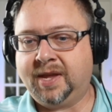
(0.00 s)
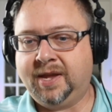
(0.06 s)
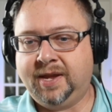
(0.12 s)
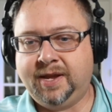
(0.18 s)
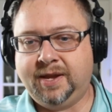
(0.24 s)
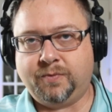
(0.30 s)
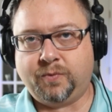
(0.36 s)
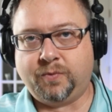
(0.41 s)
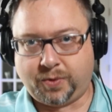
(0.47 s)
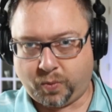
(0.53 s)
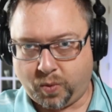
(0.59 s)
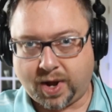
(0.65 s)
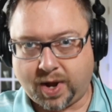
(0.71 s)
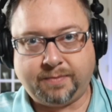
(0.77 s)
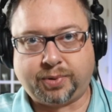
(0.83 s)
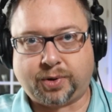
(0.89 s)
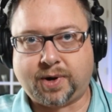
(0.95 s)
with
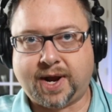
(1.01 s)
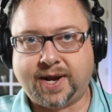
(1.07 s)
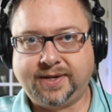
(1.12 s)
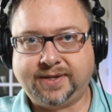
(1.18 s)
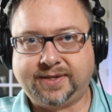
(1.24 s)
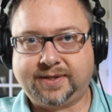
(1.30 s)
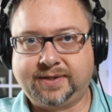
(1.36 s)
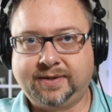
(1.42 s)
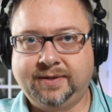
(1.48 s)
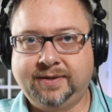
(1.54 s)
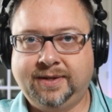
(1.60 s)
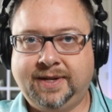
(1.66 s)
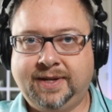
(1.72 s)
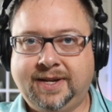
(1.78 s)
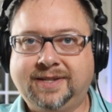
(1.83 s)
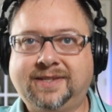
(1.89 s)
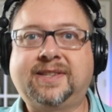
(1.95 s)
one price,
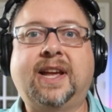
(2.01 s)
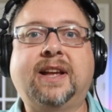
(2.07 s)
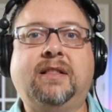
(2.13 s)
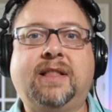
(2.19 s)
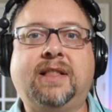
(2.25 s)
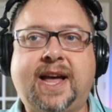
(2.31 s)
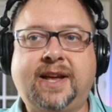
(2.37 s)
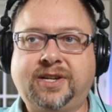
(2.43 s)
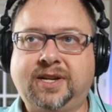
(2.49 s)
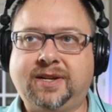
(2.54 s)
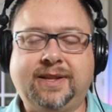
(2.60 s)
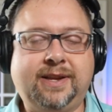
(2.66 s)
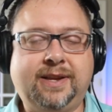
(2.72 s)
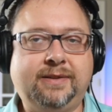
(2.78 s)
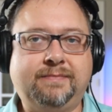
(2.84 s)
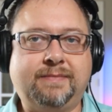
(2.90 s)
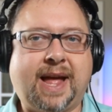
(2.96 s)

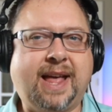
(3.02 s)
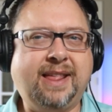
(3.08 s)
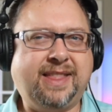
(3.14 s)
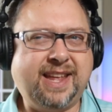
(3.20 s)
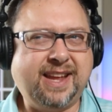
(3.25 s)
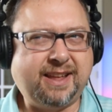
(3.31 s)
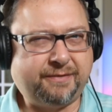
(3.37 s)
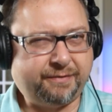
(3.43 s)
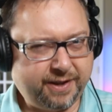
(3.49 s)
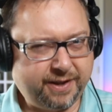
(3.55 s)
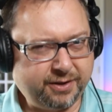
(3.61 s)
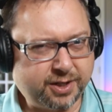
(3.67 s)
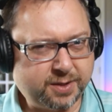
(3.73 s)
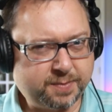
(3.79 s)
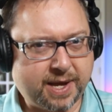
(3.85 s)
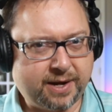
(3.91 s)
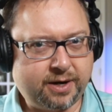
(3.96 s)
psychologically, I think it
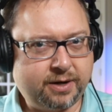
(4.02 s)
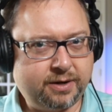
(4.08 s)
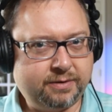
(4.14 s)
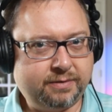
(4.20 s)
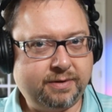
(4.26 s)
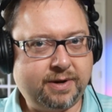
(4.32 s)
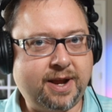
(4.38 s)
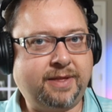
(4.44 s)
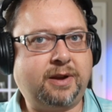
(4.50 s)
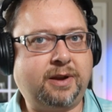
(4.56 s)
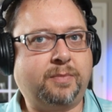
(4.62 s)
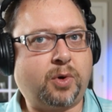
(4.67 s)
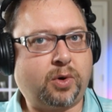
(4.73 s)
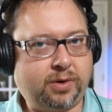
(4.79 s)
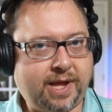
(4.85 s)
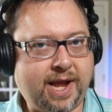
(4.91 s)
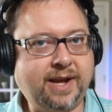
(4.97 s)
feels better and they're
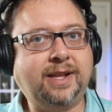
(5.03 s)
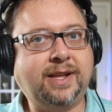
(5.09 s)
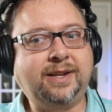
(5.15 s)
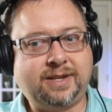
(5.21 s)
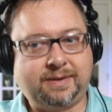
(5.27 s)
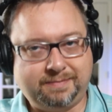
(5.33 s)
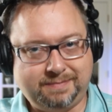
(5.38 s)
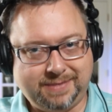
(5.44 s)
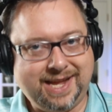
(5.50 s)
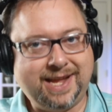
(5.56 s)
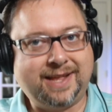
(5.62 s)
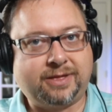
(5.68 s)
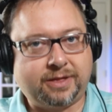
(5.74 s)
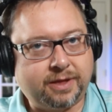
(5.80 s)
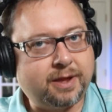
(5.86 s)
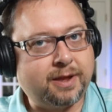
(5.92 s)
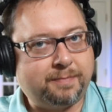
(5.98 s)
more likely to get
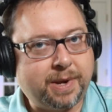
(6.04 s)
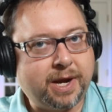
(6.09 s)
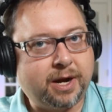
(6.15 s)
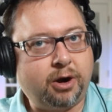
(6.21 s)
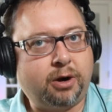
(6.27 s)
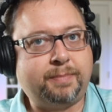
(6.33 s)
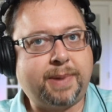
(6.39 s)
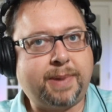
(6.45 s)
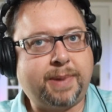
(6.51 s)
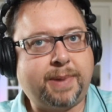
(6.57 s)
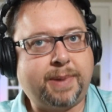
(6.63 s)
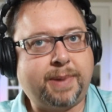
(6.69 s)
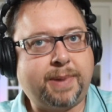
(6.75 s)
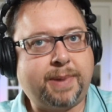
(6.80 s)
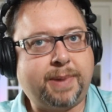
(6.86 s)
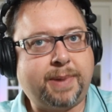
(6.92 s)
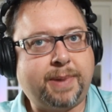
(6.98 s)
the bigger
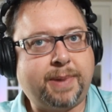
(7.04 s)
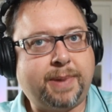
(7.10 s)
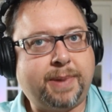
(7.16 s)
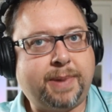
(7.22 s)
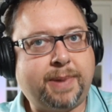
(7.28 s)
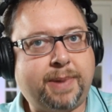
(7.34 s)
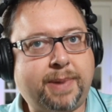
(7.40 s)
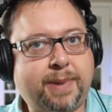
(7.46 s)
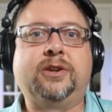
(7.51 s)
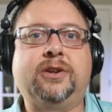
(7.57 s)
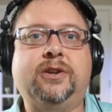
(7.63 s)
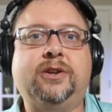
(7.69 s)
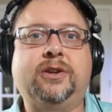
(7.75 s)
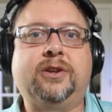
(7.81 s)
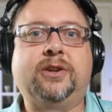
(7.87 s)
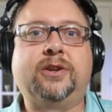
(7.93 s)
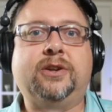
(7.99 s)
package. So something to
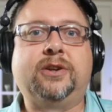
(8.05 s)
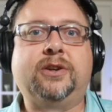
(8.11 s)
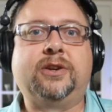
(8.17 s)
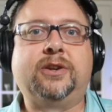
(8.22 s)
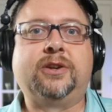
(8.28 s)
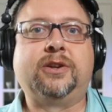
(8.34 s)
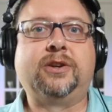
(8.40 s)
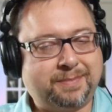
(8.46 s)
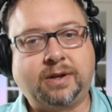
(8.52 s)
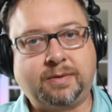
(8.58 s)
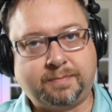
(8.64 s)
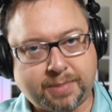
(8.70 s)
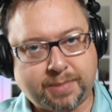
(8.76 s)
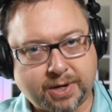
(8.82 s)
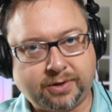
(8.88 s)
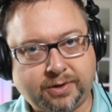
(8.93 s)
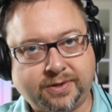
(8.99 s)
consider of going to
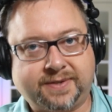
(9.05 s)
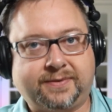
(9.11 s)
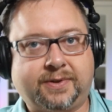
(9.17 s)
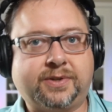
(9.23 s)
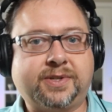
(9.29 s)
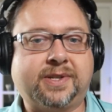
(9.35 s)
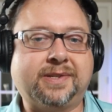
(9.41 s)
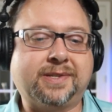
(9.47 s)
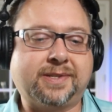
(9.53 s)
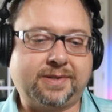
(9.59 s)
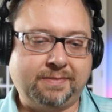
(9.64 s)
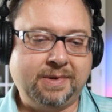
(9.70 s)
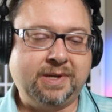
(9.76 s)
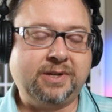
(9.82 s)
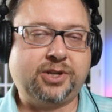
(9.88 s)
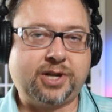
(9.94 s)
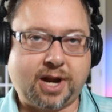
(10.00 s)
bundles versus
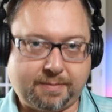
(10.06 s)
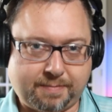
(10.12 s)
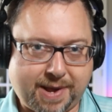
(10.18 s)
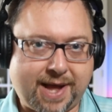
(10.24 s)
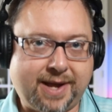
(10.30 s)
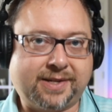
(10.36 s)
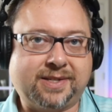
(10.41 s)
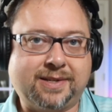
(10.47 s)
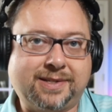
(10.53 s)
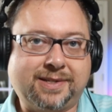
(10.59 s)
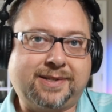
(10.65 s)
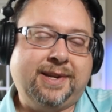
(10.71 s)
checkboxes,